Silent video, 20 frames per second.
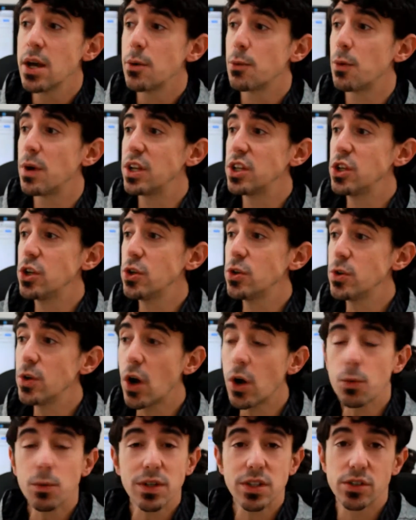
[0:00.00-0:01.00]
when you do
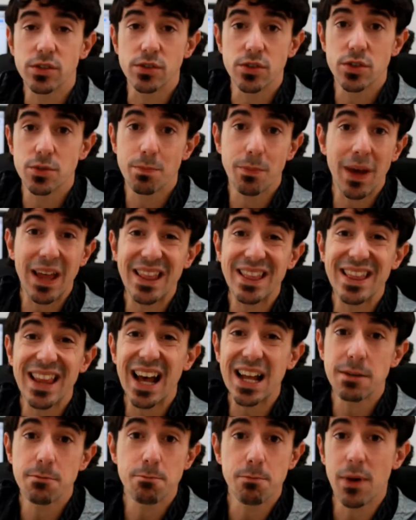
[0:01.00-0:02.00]
not want to spend
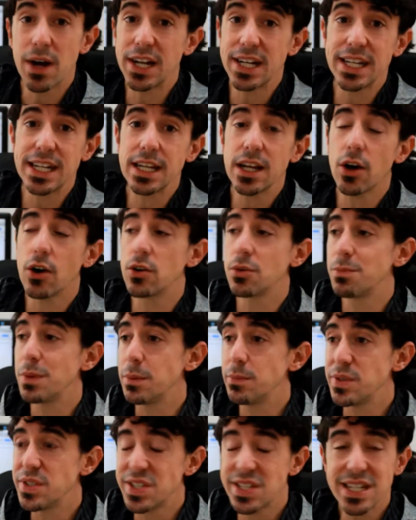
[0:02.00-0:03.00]
that money on
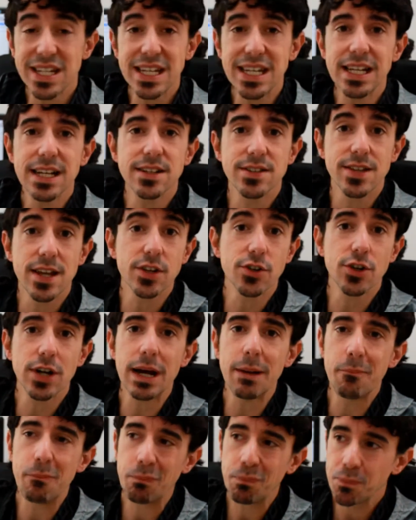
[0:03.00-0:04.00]
PPC,
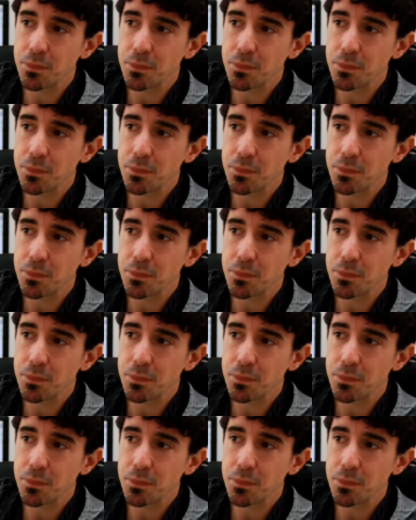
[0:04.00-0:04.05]
etc.